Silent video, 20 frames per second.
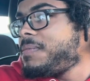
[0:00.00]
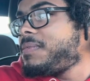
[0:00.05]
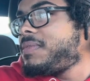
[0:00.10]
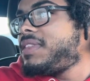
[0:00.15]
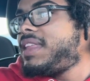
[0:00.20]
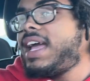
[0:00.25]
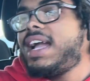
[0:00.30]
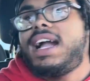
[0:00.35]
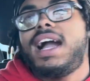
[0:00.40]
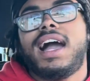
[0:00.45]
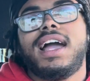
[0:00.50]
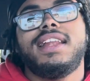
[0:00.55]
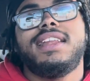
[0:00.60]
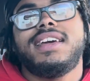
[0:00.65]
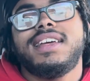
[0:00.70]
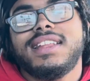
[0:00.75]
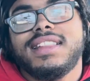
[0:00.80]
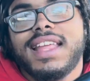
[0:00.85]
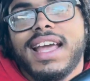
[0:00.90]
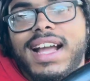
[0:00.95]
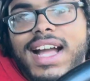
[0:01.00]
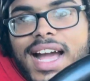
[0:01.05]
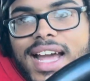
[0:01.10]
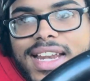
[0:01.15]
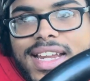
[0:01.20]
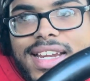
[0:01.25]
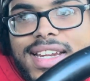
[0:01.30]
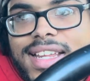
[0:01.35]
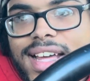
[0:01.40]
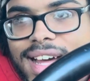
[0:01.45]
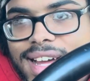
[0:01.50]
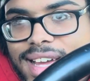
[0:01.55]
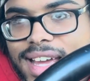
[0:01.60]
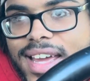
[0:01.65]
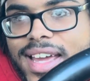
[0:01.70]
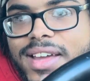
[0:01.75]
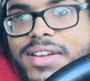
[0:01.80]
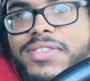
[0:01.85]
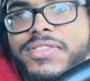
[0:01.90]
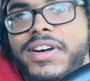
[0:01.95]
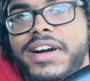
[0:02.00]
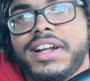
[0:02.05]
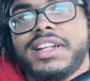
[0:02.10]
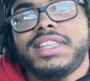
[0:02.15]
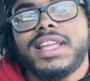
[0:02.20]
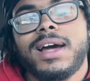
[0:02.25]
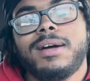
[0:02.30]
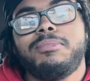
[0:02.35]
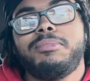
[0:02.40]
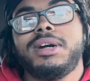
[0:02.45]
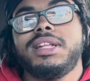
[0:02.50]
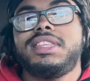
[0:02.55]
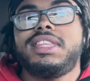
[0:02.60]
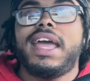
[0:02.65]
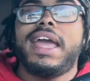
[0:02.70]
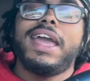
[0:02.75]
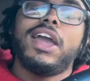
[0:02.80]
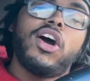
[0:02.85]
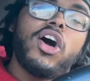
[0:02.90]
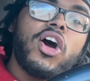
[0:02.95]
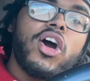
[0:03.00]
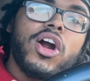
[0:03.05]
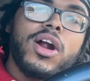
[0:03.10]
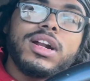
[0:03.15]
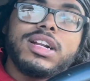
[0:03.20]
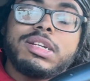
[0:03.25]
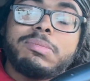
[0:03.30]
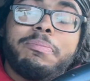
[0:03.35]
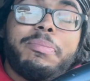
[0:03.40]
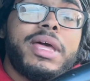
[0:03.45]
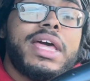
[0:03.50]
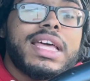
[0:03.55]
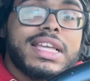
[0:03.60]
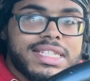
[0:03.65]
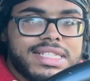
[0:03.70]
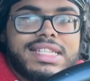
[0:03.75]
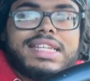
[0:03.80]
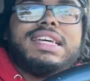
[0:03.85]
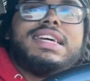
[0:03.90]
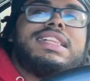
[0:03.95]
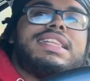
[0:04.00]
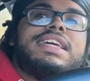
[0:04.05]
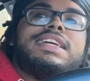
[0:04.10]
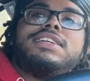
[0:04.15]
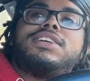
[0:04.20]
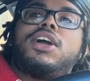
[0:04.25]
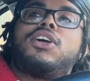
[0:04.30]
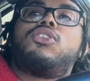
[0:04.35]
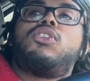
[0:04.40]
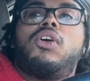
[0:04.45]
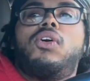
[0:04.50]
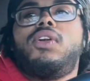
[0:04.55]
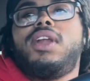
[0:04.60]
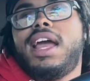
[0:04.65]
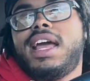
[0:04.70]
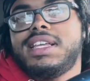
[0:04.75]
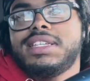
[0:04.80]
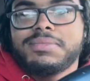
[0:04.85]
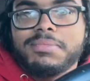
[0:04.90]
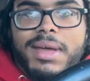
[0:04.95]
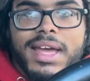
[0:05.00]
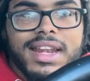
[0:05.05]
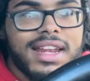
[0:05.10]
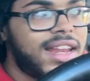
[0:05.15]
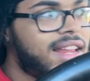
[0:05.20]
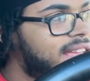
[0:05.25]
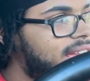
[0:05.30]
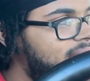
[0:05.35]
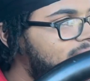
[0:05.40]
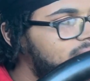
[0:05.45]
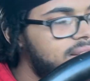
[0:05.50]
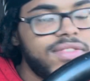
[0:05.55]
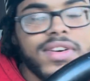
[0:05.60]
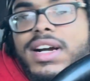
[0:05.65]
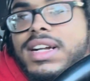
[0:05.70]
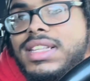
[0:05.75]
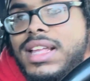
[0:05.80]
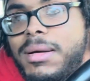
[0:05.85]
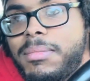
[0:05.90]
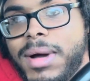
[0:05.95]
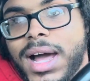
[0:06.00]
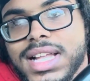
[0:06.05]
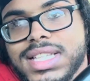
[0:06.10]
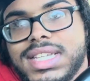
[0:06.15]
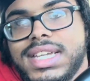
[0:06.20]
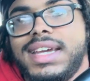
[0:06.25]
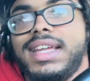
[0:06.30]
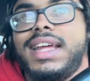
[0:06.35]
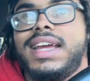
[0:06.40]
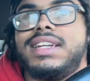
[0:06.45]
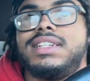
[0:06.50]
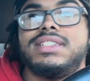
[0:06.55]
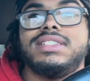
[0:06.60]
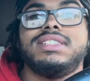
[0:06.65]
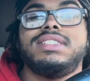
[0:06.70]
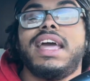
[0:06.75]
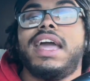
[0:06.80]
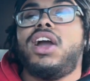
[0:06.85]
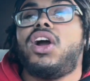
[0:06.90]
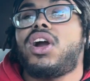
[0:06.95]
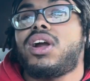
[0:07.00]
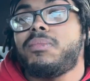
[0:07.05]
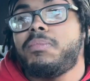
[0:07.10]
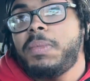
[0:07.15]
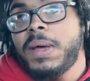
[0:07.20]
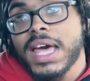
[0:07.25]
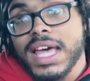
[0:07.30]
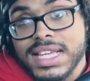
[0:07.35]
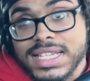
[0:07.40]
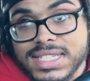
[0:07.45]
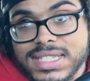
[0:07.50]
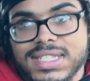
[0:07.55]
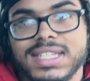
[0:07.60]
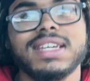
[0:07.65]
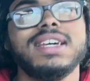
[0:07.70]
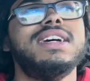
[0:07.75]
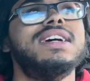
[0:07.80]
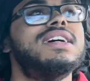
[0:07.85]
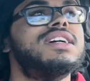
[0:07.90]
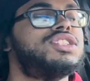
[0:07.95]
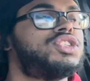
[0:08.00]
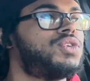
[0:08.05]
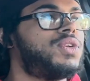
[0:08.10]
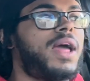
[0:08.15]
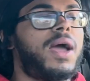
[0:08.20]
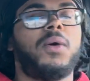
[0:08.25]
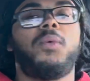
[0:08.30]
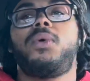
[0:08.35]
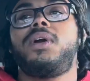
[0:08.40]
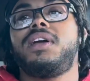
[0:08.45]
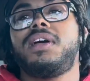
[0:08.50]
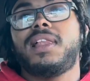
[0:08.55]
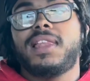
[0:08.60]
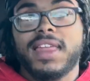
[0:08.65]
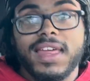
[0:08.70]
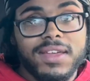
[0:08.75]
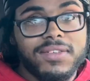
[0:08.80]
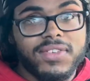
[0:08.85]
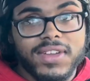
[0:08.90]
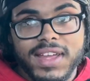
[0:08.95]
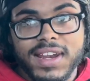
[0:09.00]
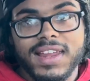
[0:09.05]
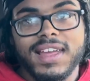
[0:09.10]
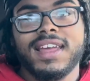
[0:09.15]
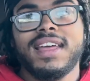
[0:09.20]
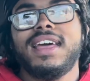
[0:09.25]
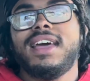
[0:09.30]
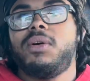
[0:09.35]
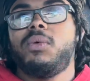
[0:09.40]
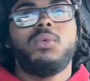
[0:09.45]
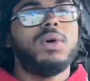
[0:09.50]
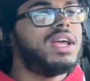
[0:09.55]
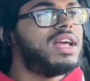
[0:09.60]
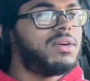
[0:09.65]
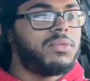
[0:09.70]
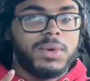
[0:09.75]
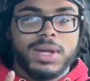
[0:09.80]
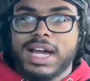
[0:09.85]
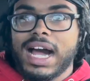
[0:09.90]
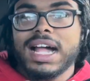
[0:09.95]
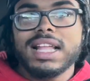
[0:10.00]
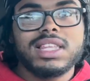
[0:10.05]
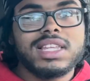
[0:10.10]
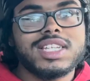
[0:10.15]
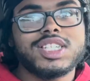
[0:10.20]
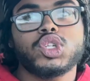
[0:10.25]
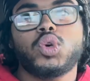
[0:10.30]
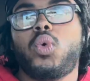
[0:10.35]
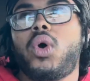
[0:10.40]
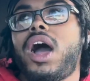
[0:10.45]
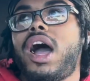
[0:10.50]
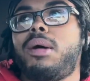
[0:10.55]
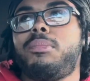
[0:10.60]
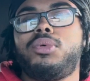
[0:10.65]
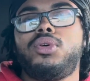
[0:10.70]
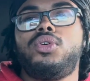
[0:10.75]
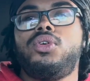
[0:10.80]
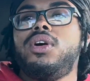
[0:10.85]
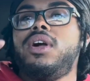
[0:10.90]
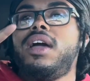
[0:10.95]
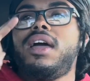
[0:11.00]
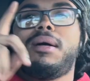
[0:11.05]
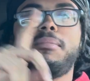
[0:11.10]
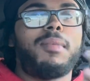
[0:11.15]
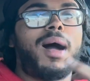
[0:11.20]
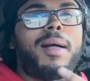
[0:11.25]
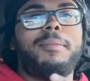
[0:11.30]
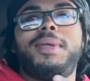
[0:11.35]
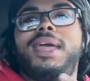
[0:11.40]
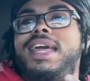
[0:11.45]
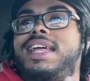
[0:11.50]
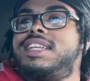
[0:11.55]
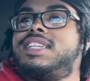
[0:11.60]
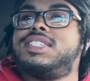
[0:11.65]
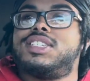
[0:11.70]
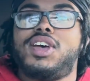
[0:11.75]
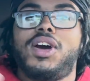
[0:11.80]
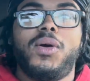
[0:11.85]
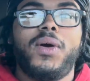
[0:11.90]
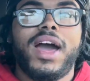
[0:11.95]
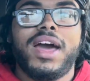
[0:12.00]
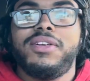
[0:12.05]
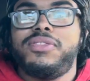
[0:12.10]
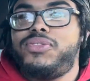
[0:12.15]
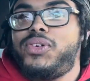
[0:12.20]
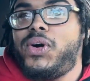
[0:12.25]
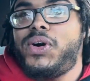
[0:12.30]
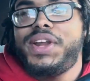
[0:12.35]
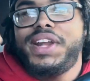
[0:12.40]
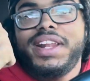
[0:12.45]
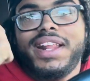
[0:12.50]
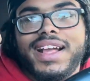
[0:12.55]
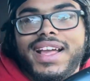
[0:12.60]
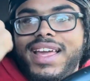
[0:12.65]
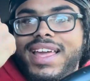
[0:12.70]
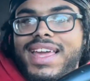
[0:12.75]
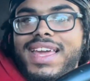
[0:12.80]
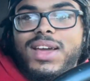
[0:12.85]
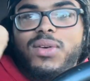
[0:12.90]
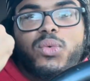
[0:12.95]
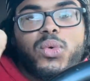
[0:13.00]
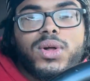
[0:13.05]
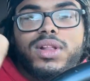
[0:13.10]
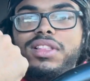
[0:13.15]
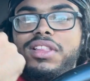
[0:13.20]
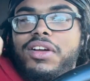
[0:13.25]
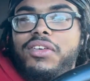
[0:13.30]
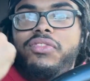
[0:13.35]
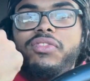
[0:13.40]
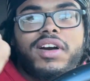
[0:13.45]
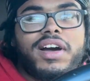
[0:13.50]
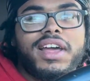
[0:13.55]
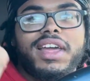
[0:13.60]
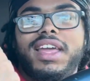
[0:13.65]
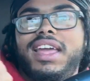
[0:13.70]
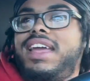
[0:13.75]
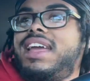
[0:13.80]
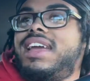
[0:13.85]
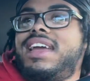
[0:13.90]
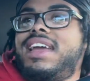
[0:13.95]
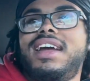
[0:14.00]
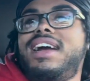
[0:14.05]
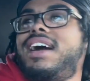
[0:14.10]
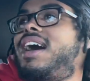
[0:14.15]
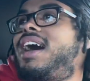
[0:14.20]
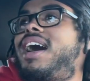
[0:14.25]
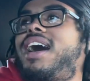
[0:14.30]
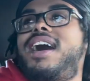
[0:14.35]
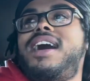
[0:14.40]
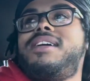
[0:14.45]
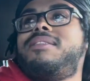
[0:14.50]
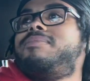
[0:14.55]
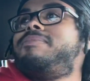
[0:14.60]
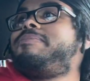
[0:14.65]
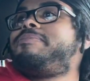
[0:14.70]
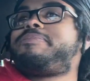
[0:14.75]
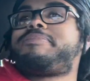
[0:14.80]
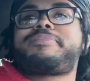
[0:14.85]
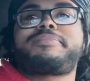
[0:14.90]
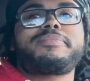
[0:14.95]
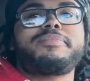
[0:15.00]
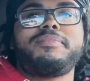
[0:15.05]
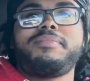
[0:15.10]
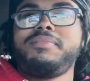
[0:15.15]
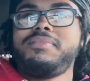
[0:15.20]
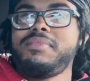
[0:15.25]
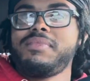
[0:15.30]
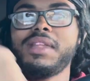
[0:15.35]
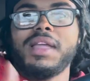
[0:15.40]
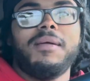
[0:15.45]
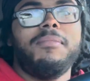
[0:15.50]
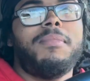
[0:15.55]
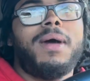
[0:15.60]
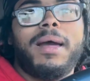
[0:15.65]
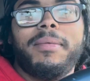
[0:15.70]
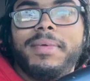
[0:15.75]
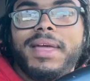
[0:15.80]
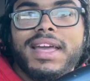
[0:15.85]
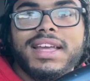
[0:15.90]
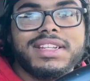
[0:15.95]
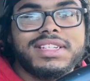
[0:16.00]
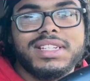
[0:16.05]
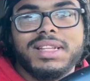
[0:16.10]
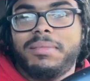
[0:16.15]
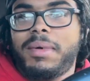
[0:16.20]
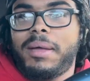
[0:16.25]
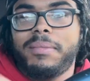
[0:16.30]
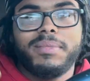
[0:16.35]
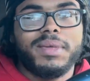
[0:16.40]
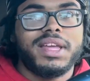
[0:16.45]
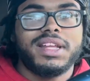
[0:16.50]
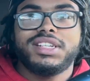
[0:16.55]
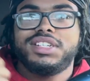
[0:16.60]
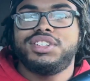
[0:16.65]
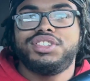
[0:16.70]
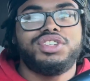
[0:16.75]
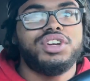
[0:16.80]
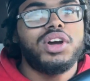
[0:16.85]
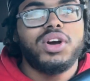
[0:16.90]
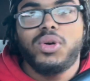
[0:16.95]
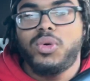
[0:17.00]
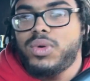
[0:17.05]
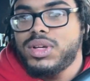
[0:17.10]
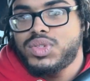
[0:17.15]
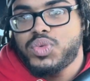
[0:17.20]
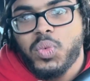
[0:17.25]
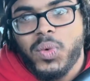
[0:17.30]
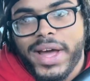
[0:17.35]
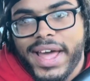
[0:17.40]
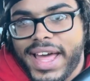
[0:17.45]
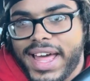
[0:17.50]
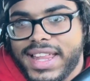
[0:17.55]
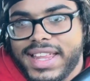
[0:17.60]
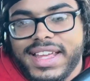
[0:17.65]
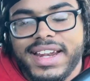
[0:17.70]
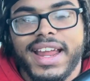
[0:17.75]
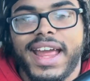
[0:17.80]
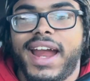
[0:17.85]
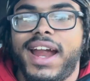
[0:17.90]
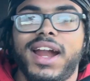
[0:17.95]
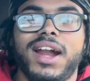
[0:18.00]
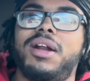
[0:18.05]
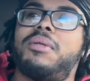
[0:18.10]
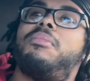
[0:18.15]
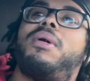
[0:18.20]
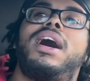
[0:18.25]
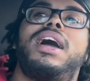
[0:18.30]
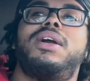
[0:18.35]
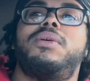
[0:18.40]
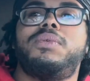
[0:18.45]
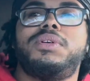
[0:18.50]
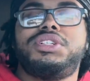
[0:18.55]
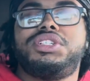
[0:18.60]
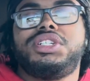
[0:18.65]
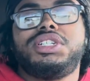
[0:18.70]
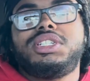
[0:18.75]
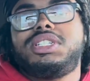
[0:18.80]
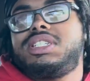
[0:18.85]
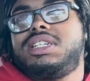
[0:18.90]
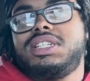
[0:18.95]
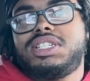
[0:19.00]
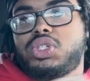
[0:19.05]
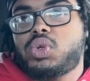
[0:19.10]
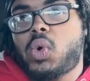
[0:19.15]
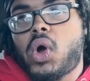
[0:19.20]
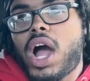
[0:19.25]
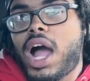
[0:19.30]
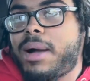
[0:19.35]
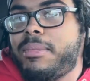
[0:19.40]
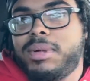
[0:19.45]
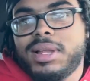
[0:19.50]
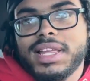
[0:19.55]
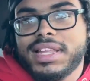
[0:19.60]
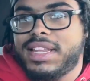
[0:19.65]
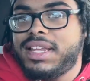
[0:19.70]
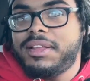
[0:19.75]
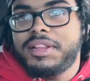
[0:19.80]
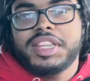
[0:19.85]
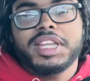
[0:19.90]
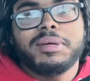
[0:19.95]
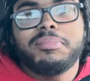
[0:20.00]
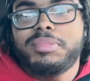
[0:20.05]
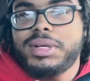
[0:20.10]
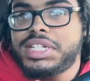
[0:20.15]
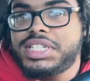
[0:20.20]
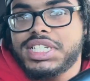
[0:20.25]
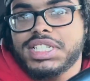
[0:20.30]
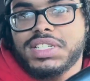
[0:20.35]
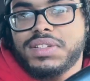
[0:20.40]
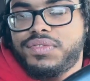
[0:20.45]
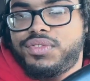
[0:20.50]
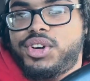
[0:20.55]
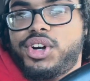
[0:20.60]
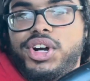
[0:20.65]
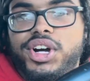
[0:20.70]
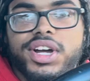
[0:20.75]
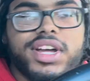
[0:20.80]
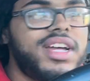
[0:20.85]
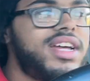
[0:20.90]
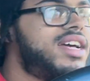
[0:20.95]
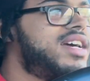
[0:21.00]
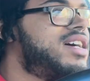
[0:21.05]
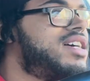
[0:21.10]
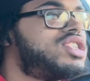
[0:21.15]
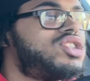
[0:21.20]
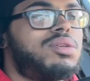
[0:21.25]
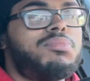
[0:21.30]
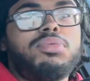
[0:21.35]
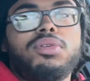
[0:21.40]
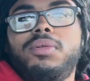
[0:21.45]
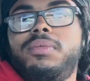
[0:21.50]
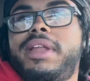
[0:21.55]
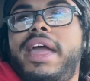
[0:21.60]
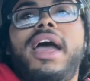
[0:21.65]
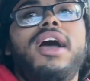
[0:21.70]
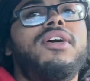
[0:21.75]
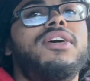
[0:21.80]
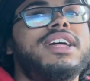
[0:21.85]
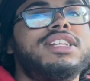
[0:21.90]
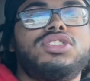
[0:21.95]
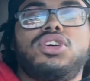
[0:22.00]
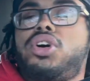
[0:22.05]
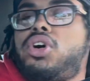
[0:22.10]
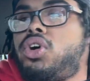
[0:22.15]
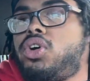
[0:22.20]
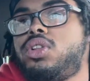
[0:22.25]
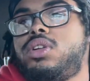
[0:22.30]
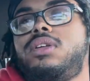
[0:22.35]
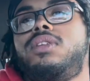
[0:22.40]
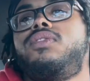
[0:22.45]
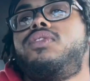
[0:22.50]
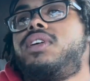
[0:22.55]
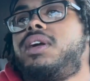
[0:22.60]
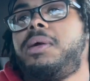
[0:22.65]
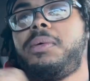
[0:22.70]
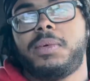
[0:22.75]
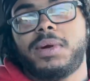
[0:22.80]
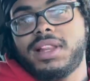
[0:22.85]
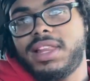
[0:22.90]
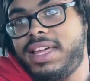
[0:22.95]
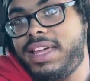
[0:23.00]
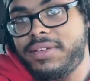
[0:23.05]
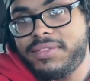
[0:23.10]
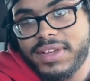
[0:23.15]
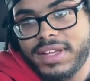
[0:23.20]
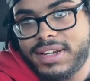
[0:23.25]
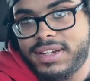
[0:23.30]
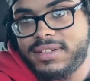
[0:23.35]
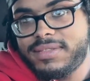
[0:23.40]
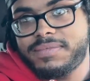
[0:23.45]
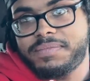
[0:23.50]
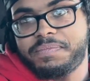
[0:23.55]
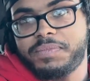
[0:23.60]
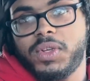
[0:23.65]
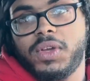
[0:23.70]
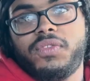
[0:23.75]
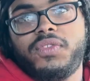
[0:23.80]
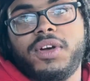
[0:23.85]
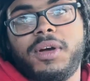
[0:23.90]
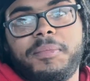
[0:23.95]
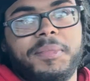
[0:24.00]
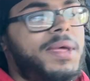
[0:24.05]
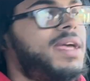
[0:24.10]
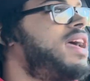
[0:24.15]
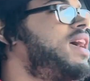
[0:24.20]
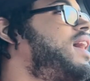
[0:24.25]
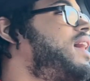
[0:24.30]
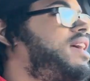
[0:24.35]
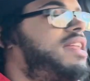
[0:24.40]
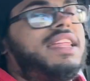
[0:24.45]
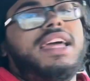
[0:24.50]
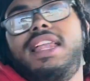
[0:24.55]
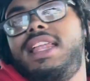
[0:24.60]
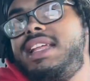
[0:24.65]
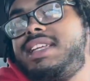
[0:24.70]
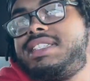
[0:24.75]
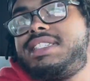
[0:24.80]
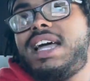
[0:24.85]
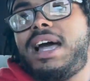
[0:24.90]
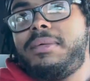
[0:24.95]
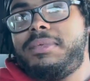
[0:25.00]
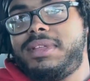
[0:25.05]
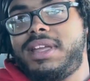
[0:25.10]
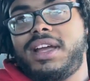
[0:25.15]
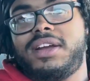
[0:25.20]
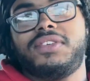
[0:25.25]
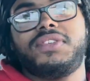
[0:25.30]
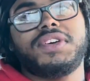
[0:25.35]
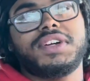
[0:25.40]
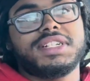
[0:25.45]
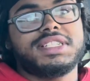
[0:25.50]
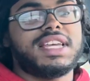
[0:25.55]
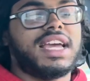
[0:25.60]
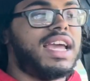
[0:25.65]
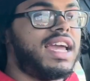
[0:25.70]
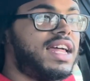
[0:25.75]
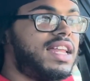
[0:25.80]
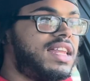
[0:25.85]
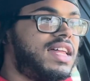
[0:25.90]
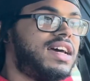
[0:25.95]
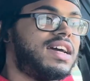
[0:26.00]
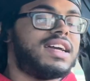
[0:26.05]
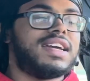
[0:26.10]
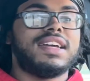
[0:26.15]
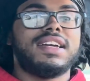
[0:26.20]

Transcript: They kind of done getting fucked up, but they are pissed. These are grown ass men getting fucked up by teenagers. They are pissed. So now we're leaving. We got the squabble. My man So had fought a nigga he want to fight. My man's Joe was wailing. Everybody was just squabbling. The bitches fought. So boom, now it's all over and we're leaving. You feel me? Now let's stop there for a second. Look.